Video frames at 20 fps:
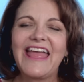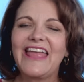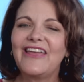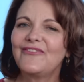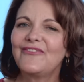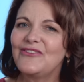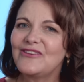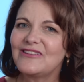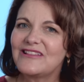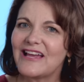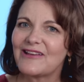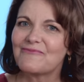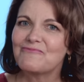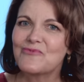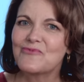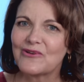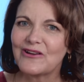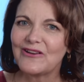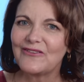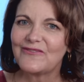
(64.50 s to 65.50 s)
If you'd like
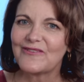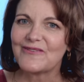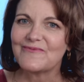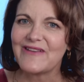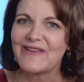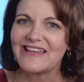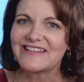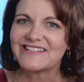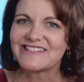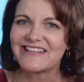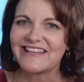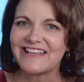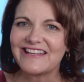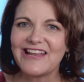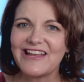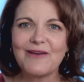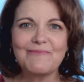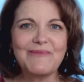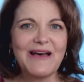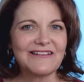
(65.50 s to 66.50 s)
more information
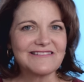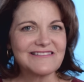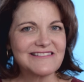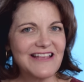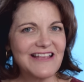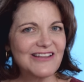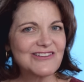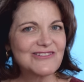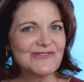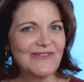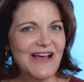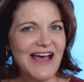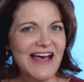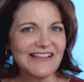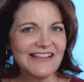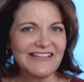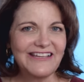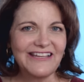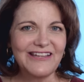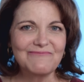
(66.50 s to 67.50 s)
about
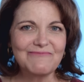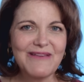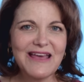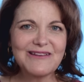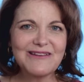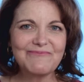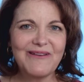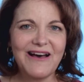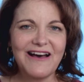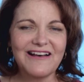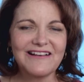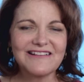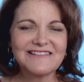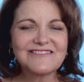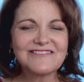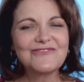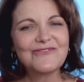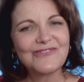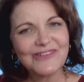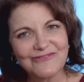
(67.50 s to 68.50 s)
sexuality and
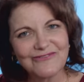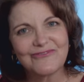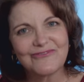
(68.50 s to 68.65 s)
menopause, you can